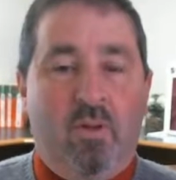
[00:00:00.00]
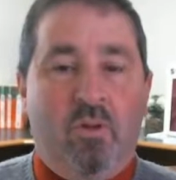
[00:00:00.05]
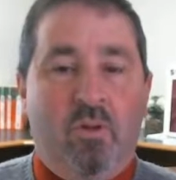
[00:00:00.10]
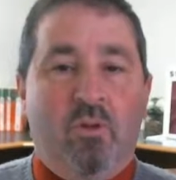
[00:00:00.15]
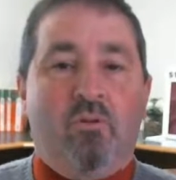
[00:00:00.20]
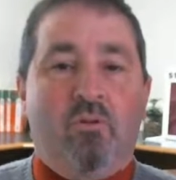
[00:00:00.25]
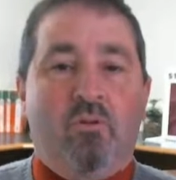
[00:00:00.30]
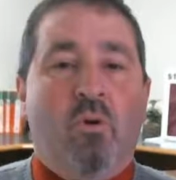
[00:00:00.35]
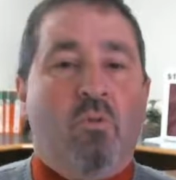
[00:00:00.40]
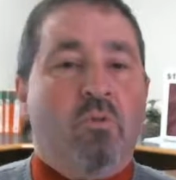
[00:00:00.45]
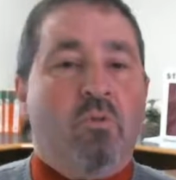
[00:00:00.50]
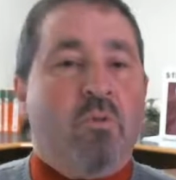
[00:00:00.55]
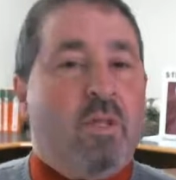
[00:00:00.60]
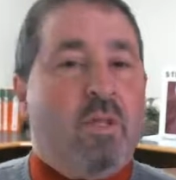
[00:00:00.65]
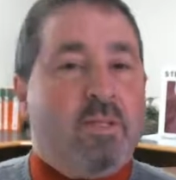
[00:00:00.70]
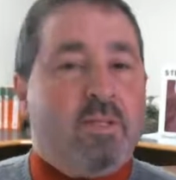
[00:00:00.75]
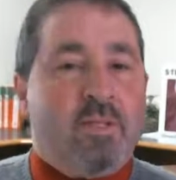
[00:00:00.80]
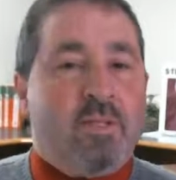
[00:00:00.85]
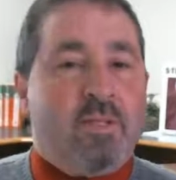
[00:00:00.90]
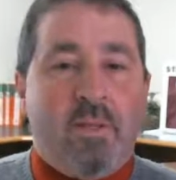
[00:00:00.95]
You don't
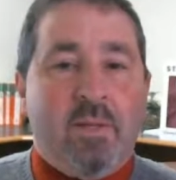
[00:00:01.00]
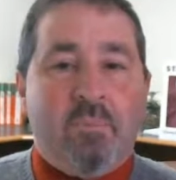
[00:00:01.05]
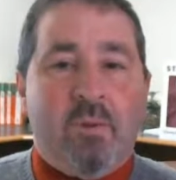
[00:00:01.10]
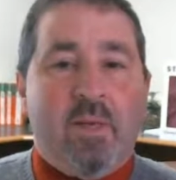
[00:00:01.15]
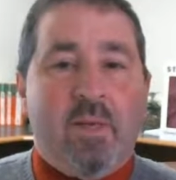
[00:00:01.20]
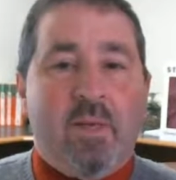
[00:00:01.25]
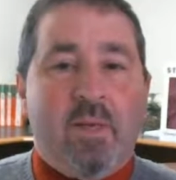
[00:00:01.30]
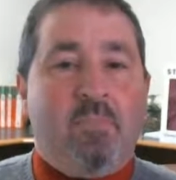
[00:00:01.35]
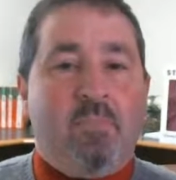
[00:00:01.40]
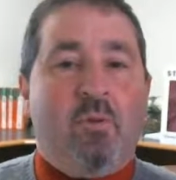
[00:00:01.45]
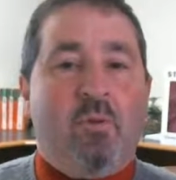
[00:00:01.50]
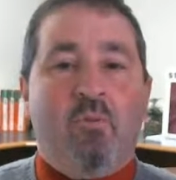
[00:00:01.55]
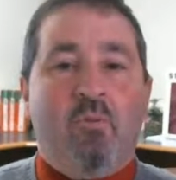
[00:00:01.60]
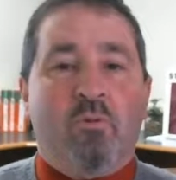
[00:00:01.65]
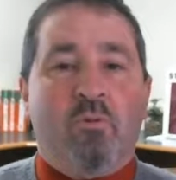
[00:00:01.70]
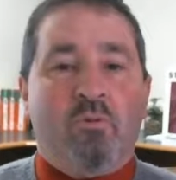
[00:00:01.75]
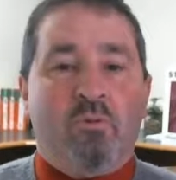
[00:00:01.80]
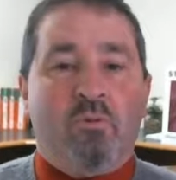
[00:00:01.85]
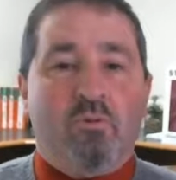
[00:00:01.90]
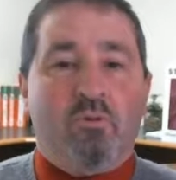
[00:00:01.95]
see people who
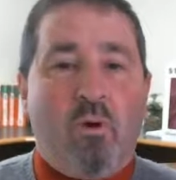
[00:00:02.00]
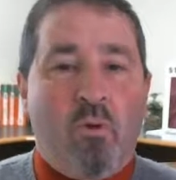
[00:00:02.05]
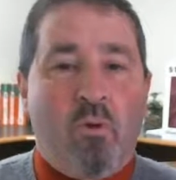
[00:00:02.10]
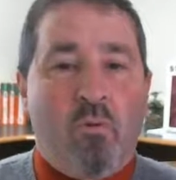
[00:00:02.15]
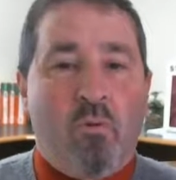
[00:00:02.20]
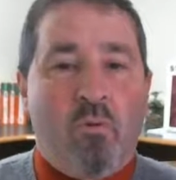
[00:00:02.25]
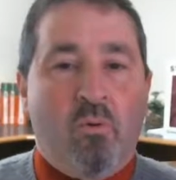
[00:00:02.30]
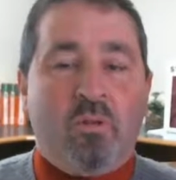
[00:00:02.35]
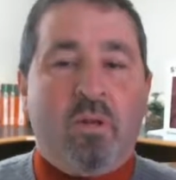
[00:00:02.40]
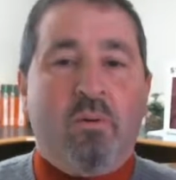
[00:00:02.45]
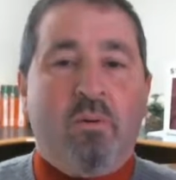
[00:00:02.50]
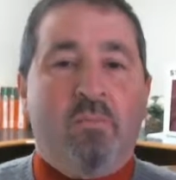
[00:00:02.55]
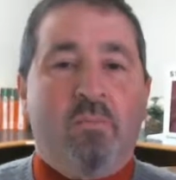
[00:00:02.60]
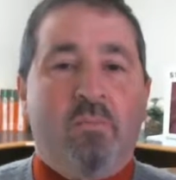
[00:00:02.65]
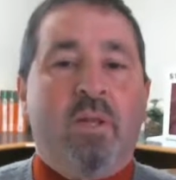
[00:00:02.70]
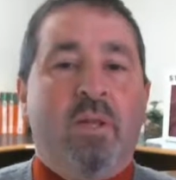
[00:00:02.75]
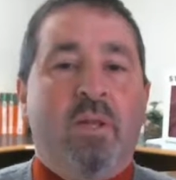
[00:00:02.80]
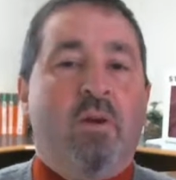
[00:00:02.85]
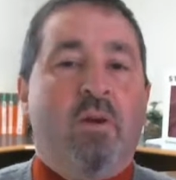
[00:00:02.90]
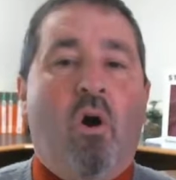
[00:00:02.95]
are stoned
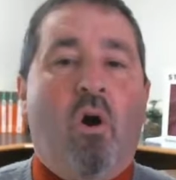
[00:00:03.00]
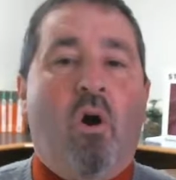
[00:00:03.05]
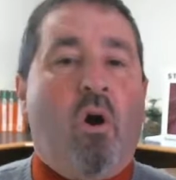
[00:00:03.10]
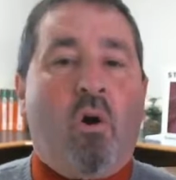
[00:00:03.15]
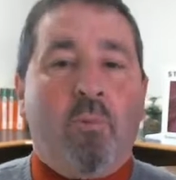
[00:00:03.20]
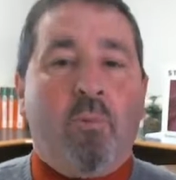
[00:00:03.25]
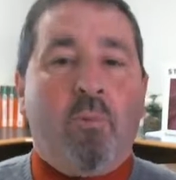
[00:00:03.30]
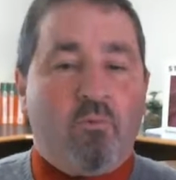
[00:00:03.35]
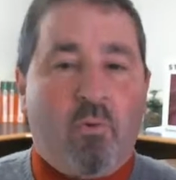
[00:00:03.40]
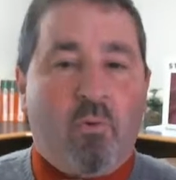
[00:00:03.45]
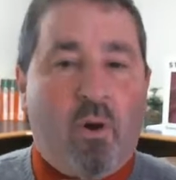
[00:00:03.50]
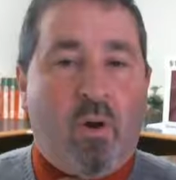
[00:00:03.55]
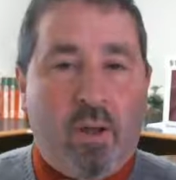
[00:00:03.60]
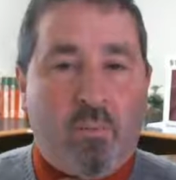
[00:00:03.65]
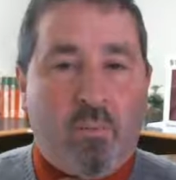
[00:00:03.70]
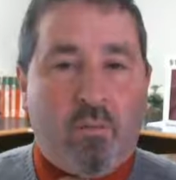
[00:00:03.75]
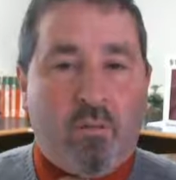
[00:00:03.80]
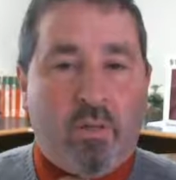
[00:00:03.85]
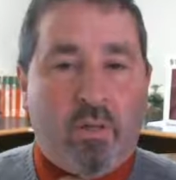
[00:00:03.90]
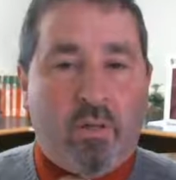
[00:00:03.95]
committing armed
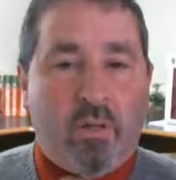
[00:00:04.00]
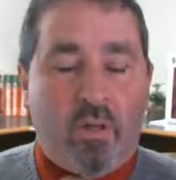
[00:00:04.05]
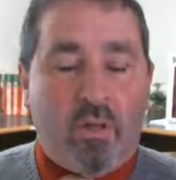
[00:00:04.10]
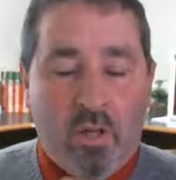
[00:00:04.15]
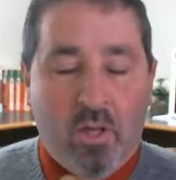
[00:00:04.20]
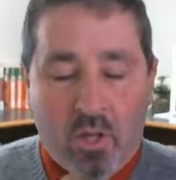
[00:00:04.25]
robbery.